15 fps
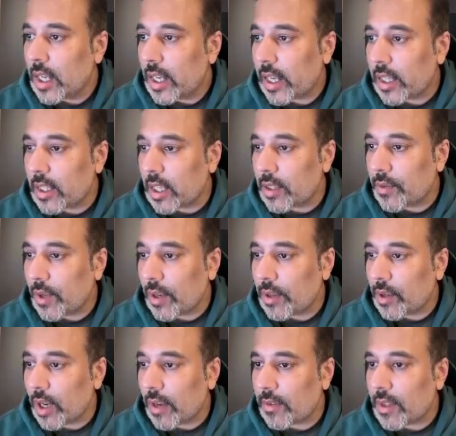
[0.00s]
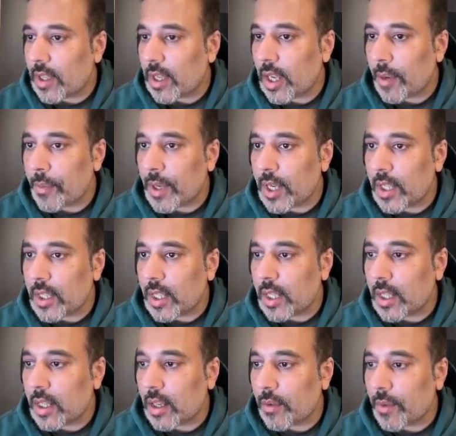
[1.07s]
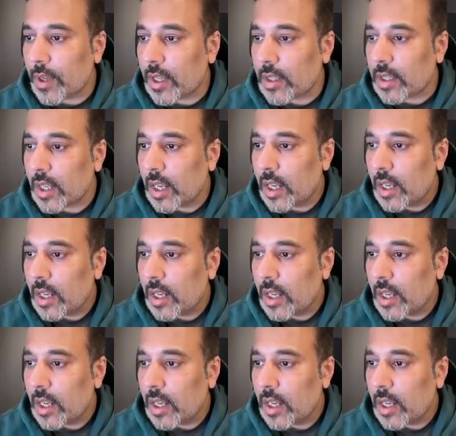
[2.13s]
and that's where you have the application interface.